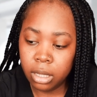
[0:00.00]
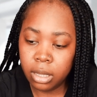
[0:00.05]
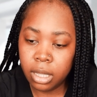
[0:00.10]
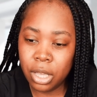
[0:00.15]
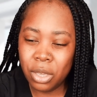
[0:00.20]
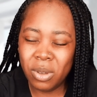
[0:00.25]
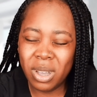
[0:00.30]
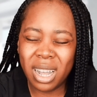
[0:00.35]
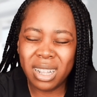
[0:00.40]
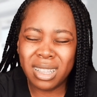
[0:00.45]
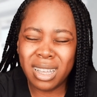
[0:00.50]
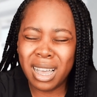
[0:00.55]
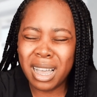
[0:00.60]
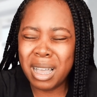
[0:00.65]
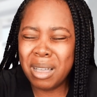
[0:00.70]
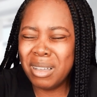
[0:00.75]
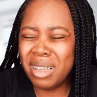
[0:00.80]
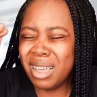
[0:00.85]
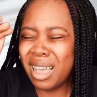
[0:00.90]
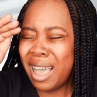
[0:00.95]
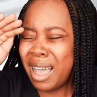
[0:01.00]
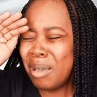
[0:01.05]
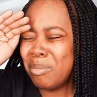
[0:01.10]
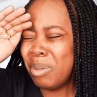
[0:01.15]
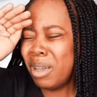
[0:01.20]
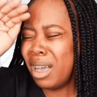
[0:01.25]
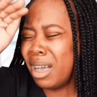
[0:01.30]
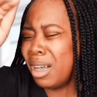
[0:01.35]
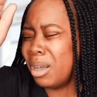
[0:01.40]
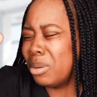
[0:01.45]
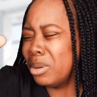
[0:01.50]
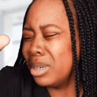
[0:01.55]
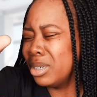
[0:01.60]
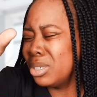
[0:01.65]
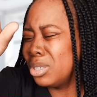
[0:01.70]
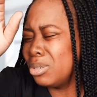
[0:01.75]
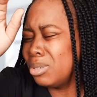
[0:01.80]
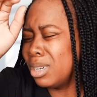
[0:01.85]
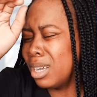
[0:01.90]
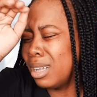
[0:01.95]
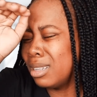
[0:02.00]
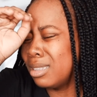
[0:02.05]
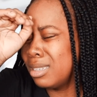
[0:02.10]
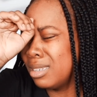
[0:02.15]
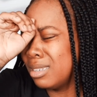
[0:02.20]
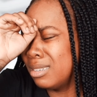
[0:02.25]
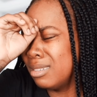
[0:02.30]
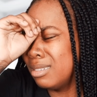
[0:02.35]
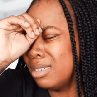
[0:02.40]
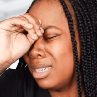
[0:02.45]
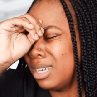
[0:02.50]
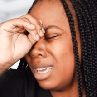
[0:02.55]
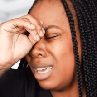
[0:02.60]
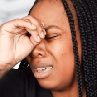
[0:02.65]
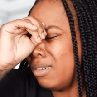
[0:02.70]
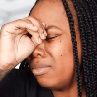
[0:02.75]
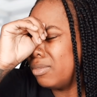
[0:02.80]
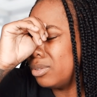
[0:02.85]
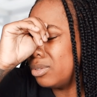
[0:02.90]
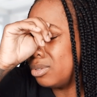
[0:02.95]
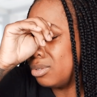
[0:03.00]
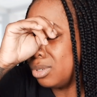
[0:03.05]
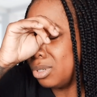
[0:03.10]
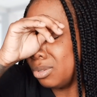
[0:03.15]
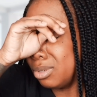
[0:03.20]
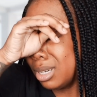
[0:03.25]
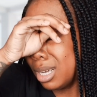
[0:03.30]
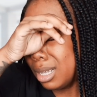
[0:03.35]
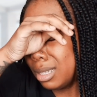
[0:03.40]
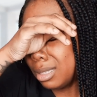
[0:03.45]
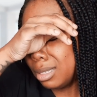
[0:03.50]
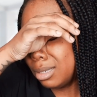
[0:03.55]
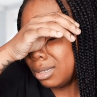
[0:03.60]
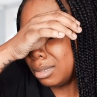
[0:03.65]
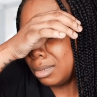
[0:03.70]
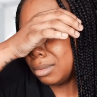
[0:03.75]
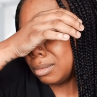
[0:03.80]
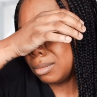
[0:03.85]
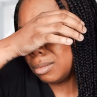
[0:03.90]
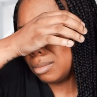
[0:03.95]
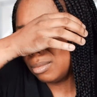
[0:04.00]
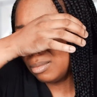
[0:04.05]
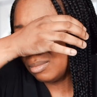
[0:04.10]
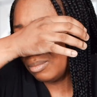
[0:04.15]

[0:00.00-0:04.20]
then you got the high high powers, you got the the evils, you got the